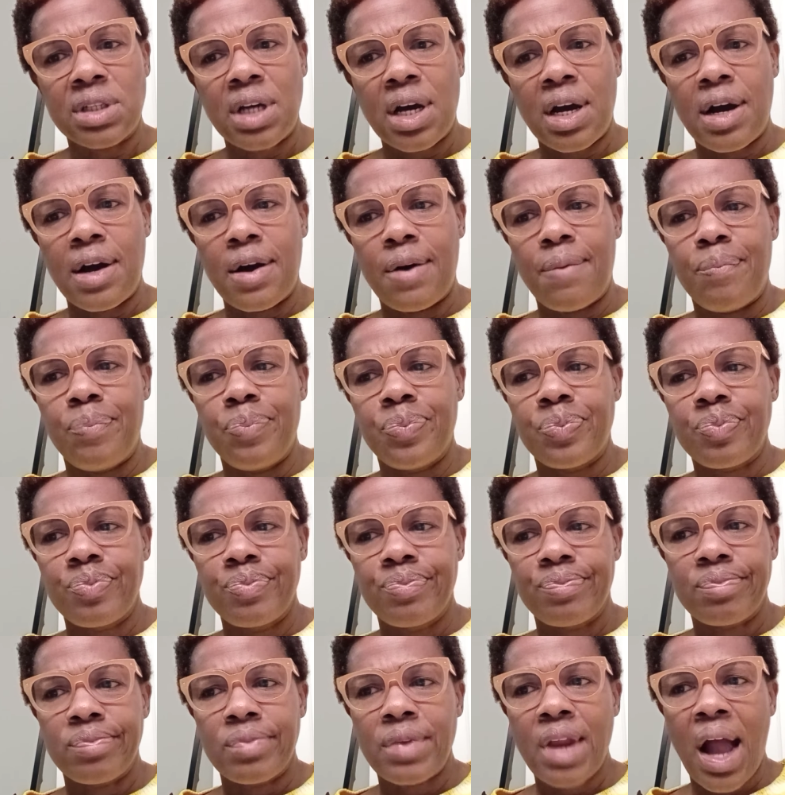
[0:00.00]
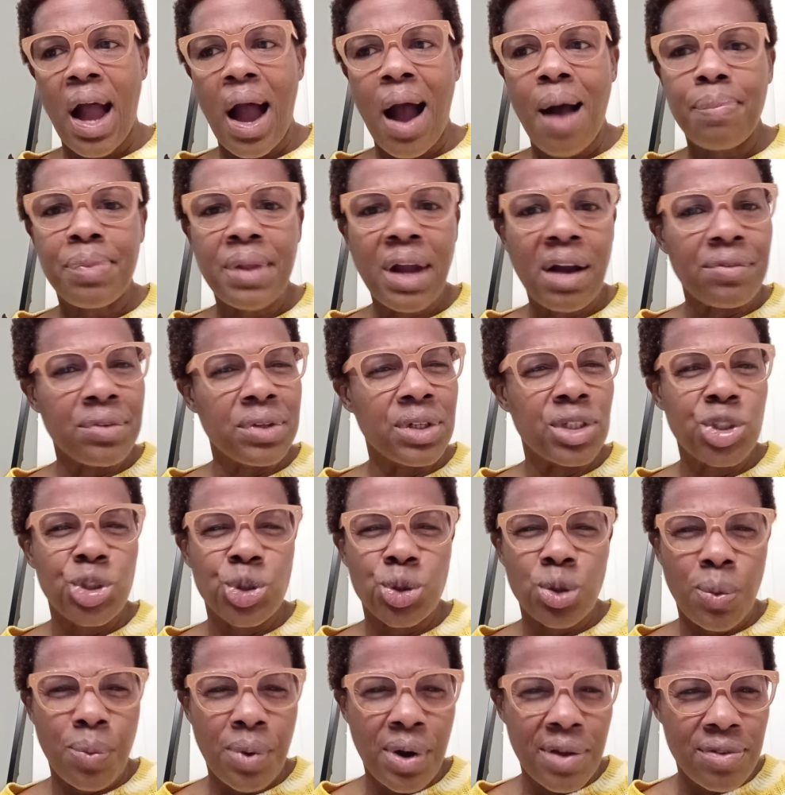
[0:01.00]
I'm not really
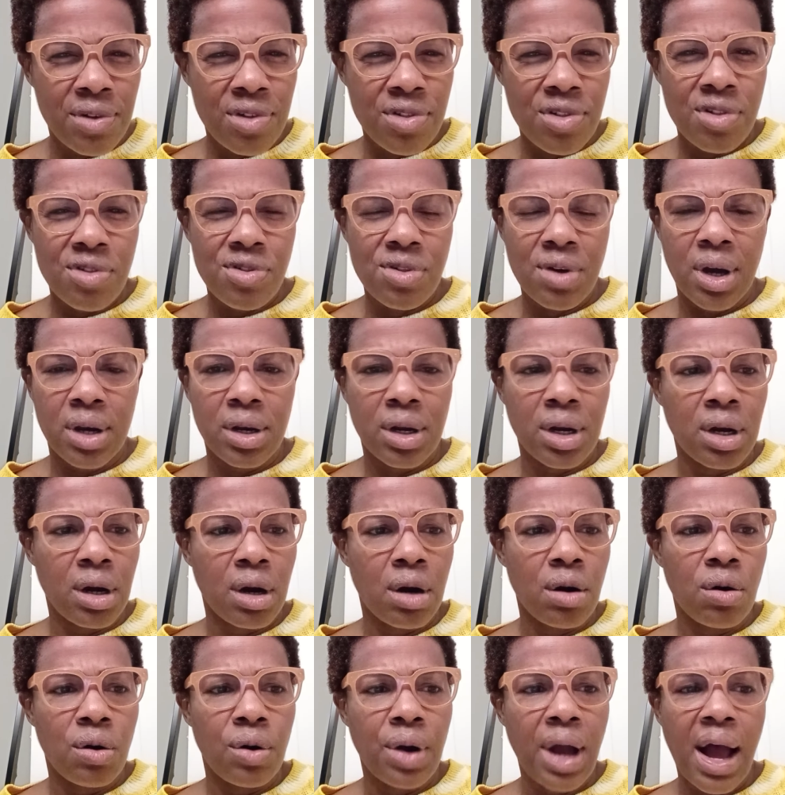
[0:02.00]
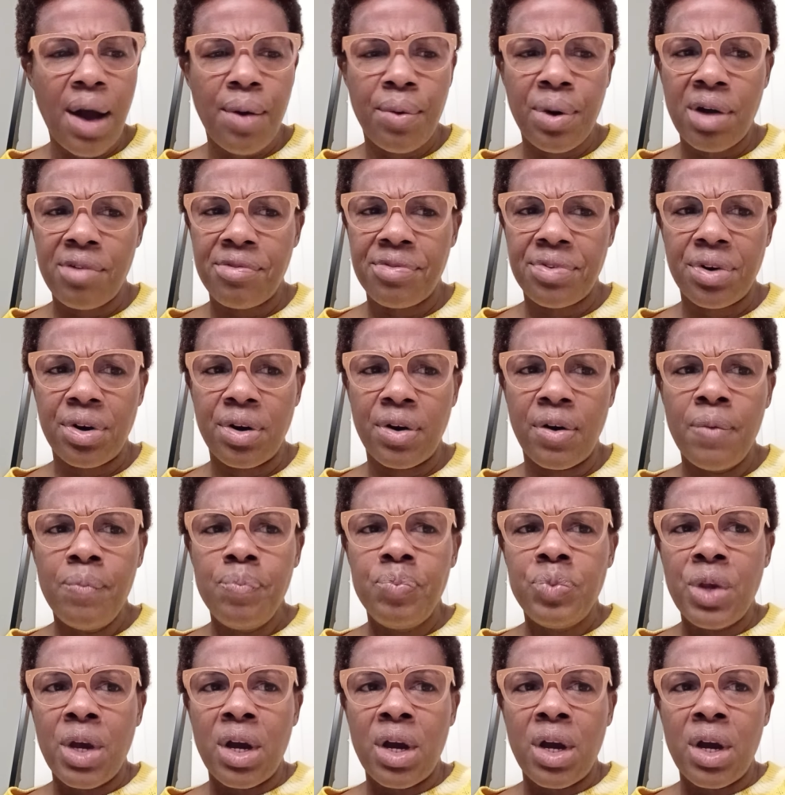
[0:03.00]
sure where this is going to go. However,